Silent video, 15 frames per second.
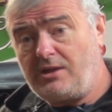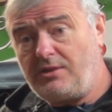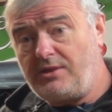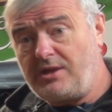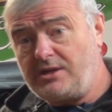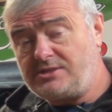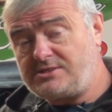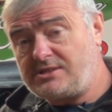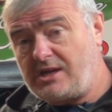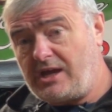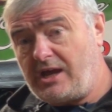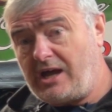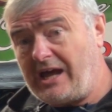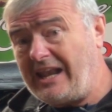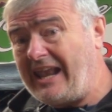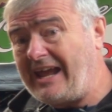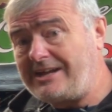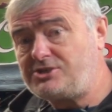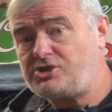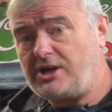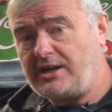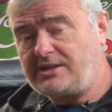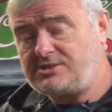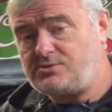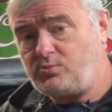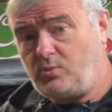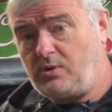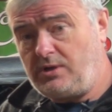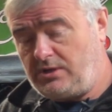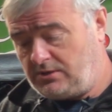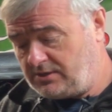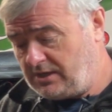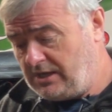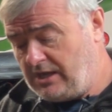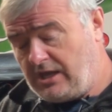that Electrex World